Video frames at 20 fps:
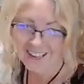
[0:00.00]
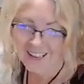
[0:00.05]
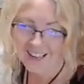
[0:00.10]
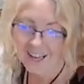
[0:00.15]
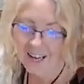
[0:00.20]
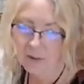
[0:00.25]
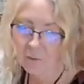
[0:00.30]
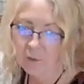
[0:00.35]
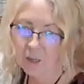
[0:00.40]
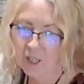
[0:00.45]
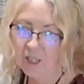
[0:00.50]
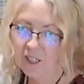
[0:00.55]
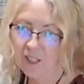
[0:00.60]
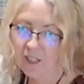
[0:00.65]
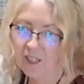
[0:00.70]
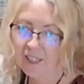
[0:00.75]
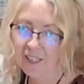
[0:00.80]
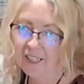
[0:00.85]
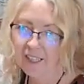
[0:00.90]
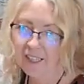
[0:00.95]
I want to
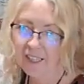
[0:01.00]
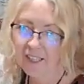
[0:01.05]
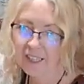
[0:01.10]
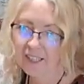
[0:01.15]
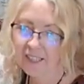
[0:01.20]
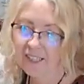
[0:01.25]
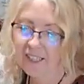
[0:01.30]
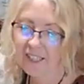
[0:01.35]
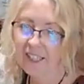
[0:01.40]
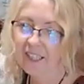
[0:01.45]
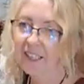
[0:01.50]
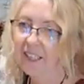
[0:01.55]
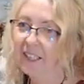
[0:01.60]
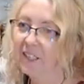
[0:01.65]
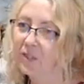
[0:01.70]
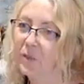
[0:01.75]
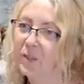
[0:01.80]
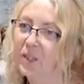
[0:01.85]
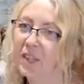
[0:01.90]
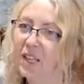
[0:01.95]
call it a guillotine.
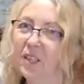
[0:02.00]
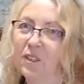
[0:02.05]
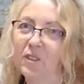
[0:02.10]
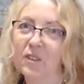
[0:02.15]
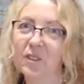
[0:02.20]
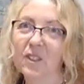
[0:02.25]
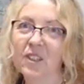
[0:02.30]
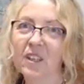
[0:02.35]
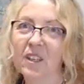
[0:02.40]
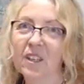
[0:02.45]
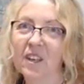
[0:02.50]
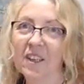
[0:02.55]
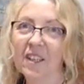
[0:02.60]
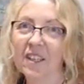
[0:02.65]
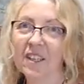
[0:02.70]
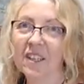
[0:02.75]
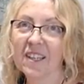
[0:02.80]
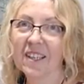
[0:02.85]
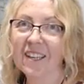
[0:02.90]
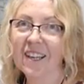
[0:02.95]
That's what they used to call
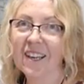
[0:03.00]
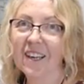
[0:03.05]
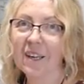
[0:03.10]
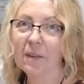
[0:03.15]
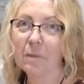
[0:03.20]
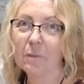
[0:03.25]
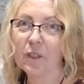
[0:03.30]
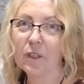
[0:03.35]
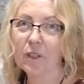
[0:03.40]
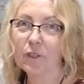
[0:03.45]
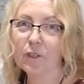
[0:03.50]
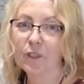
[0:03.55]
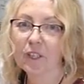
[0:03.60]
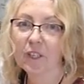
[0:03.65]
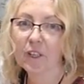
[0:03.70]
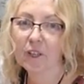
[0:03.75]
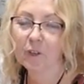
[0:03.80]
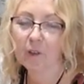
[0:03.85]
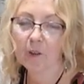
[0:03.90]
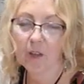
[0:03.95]
it years
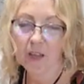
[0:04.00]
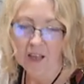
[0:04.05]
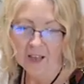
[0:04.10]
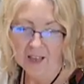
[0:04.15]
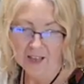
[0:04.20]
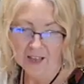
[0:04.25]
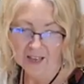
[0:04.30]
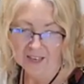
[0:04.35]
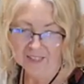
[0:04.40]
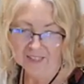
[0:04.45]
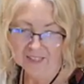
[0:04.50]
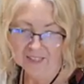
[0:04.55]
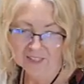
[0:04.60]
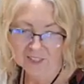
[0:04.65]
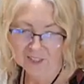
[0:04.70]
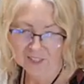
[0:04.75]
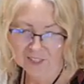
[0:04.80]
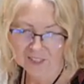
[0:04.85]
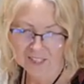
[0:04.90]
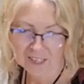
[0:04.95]
ago. And it
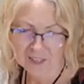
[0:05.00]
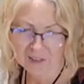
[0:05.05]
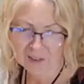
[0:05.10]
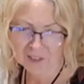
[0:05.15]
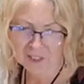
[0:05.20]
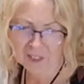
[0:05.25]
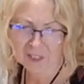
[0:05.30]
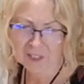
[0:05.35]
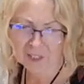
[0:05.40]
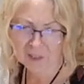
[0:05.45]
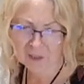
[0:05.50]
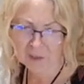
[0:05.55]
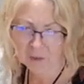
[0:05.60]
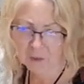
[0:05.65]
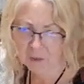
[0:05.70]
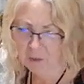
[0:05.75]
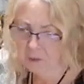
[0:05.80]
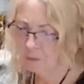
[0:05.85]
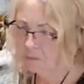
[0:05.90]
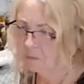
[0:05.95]
just sounds
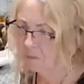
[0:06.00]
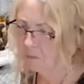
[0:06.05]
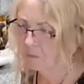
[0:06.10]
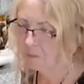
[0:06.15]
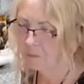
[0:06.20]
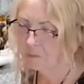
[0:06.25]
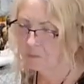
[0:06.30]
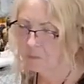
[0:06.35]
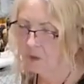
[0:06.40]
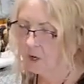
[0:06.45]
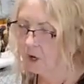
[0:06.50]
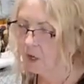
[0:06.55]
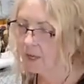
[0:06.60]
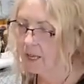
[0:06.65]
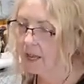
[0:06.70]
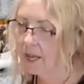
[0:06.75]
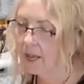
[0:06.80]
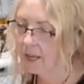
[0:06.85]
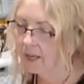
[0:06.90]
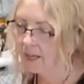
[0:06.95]
so
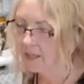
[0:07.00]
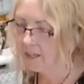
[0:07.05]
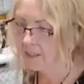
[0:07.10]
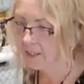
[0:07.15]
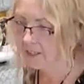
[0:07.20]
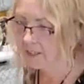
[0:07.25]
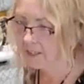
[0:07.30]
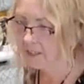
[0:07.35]
archaic.